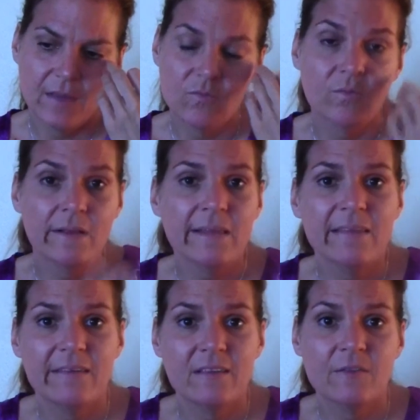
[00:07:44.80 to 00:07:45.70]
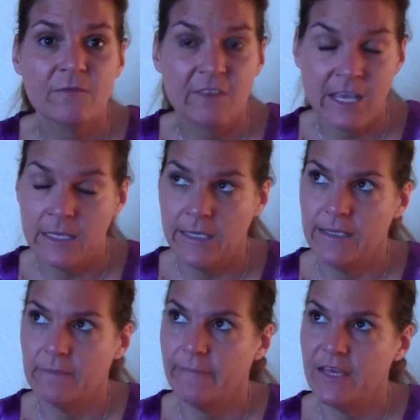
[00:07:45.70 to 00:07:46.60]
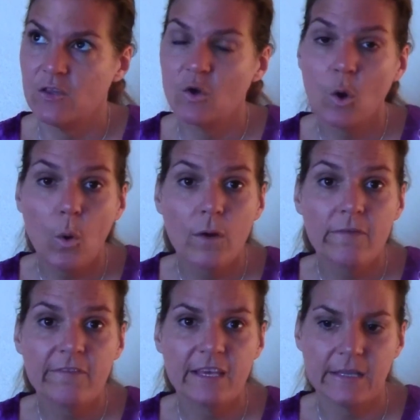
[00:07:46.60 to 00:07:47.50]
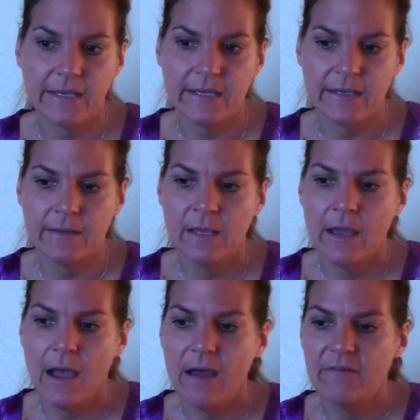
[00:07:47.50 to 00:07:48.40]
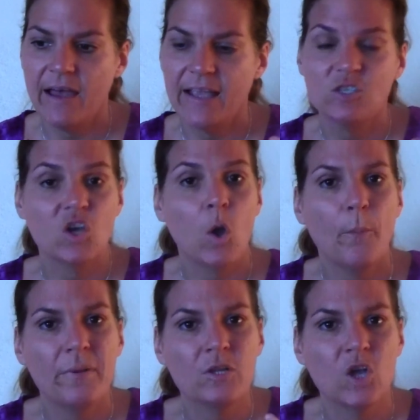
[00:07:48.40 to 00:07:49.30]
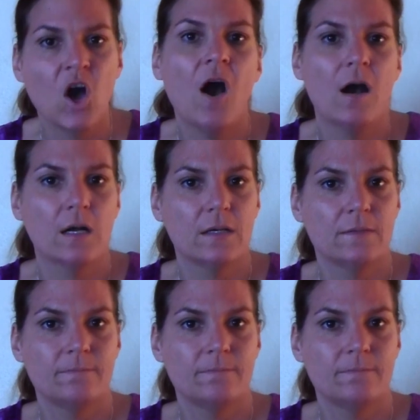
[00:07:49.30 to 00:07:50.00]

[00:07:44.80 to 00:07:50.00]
is really this feeling, this core feeling of I don't belong.